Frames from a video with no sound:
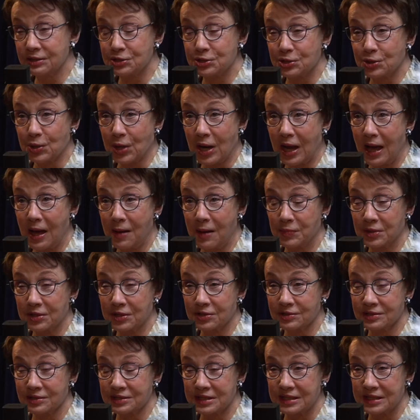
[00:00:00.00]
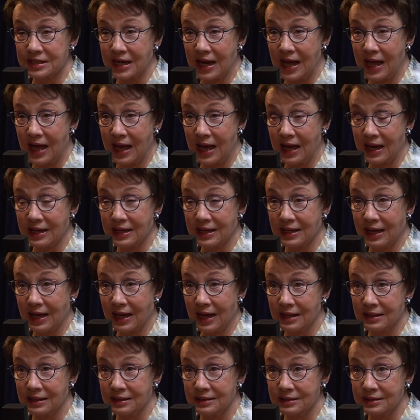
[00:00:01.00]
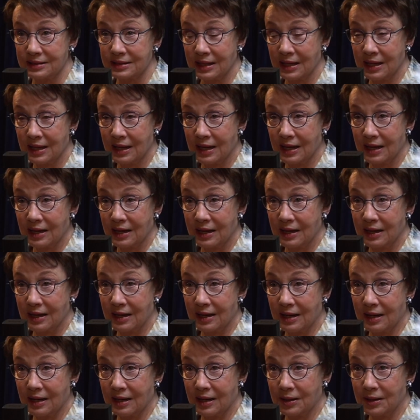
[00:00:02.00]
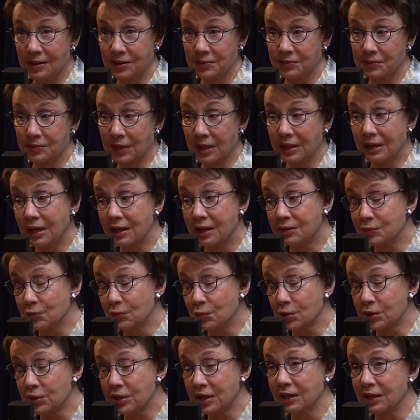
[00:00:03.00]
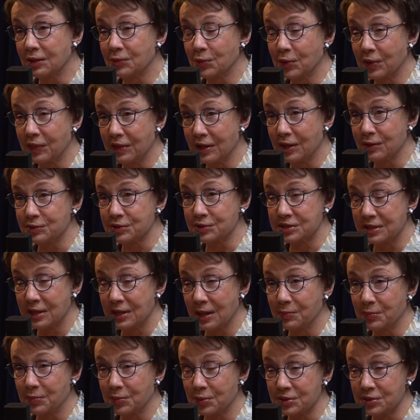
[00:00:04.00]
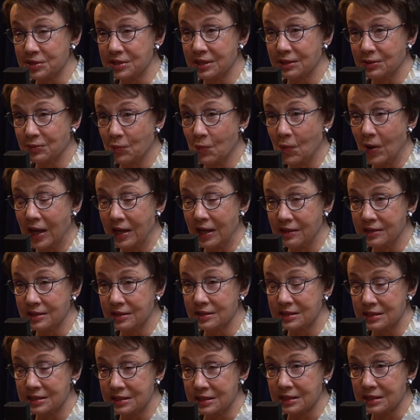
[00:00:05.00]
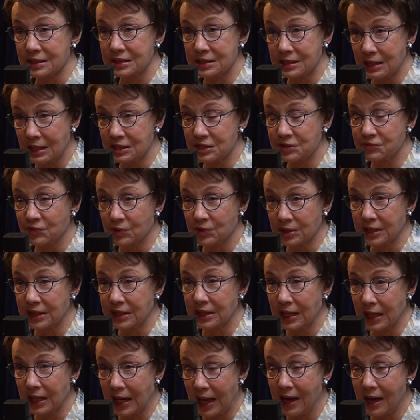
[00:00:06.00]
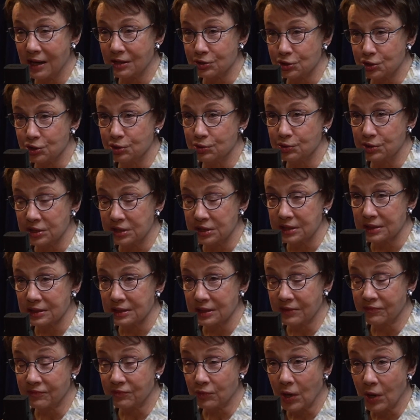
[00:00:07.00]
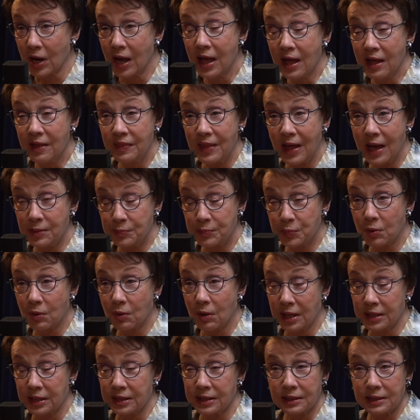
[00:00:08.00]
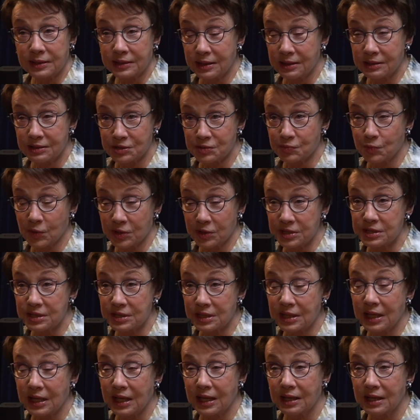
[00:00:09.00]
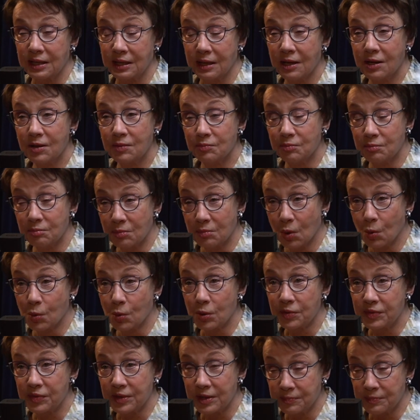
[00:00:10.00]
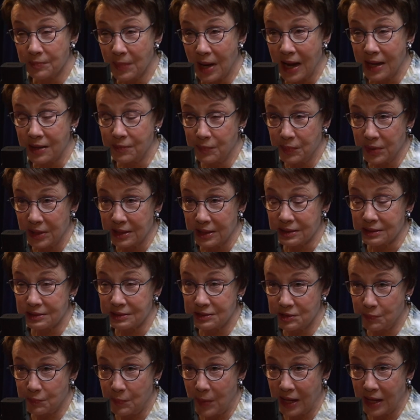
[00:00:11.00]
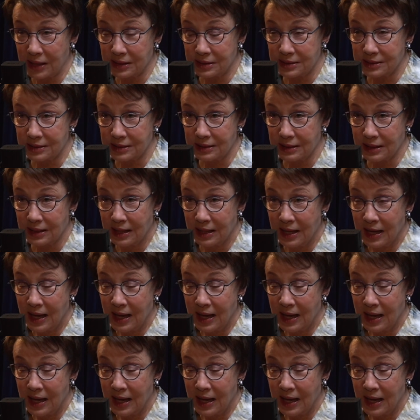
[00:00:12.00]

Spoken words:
at your capital stack and kind of working with those numbers in a way that's successful and allows you to deliver that product that is, once again, more than might be expected.